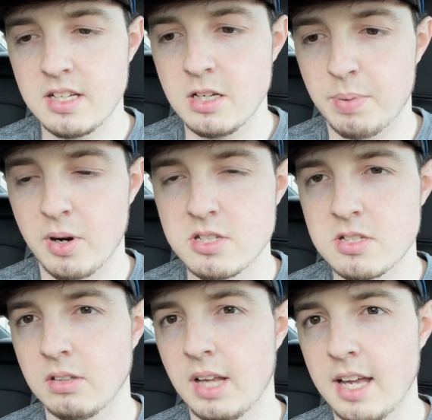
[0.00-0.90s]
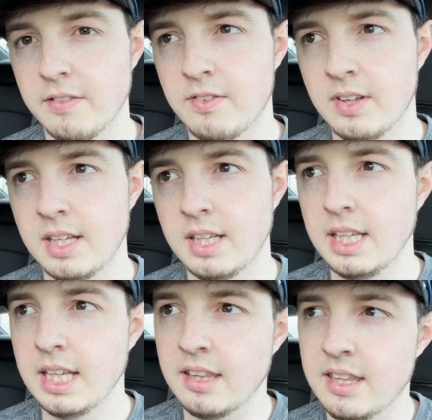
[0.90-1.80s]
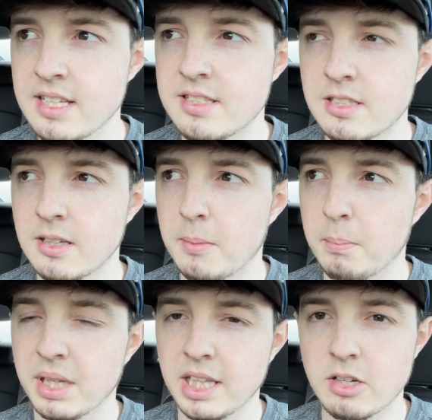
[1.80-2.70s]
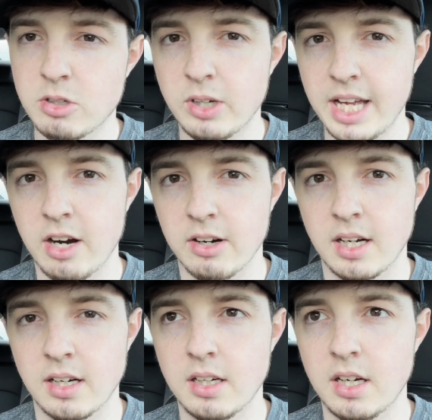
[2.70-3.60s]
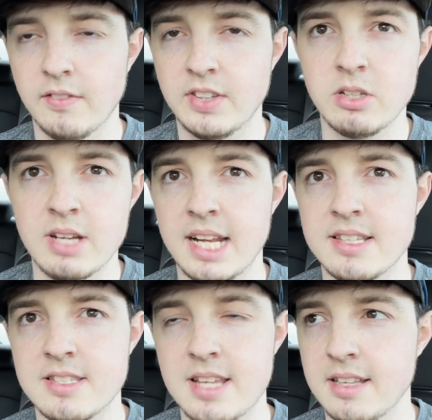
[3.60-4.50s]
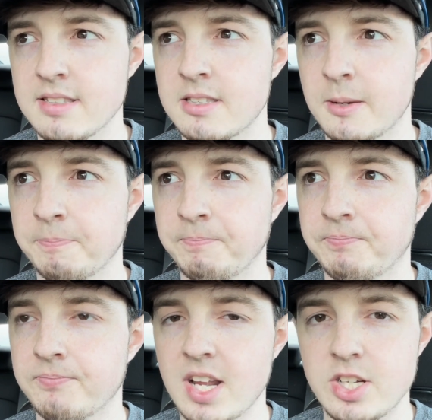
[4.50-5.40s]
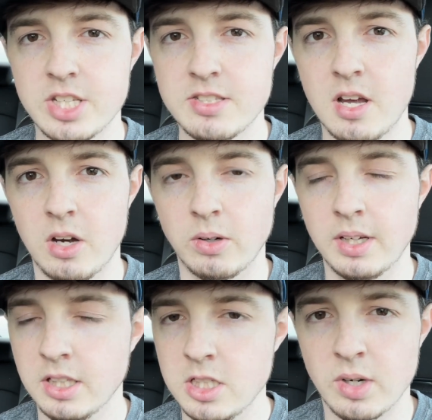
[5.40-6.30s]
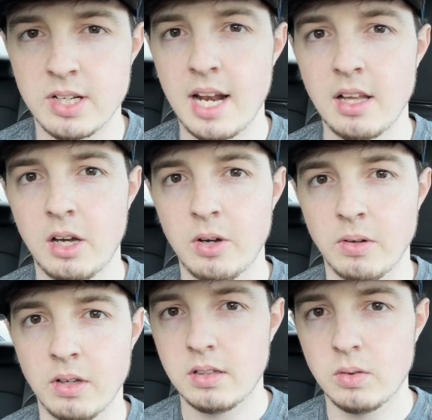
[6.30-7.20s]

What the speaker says: in your personal life in this political era of the United States, just know you are not alone.